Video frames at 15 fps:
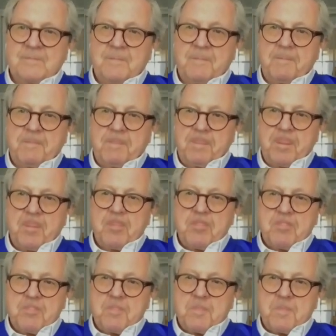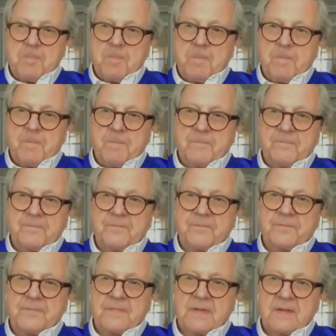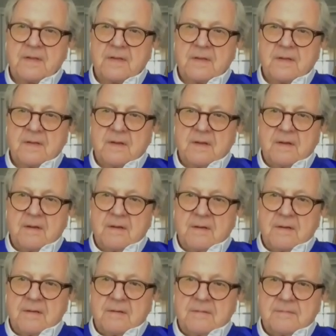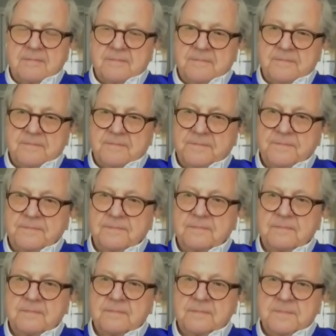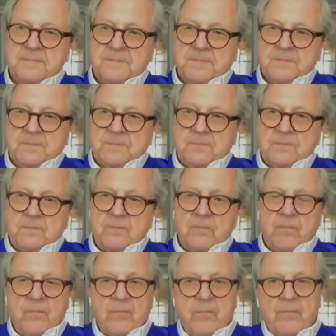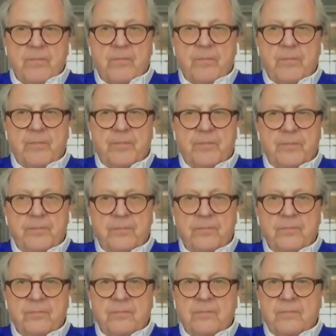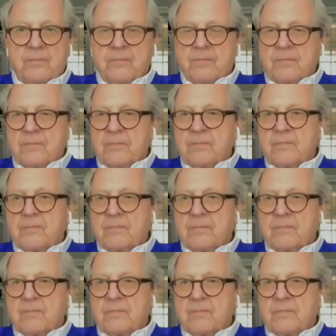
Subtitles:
This person isn't speaking.